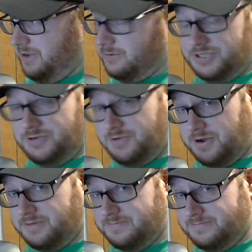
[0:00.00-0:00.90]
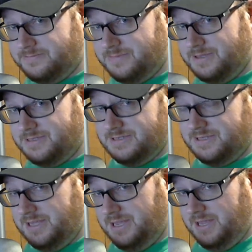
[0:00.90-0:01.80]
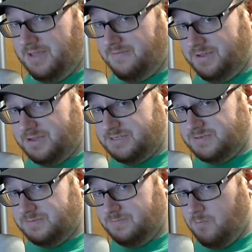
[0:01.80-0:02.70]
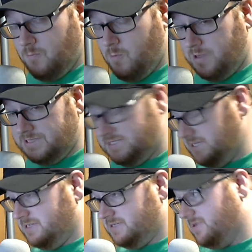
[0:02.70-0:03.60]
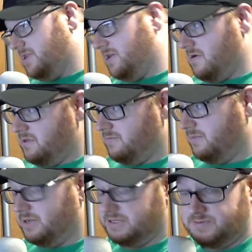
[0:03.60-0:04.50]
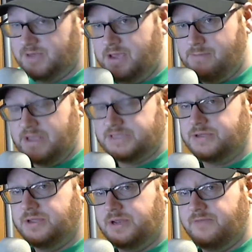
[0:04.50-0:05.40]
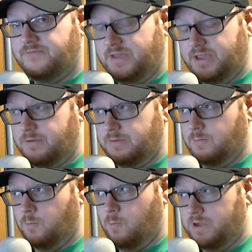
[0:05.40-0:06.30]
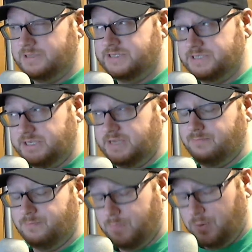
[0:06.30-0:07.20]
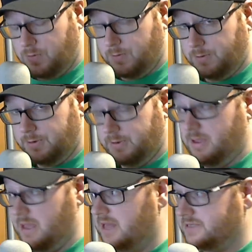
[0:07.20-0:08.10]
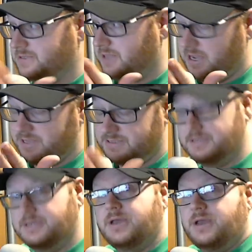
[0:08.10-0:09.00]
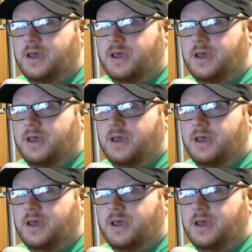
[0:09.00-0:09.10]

Neo Geo here. This is the MVS-1C is what they call it, but it's basically an MV-1C board consolized.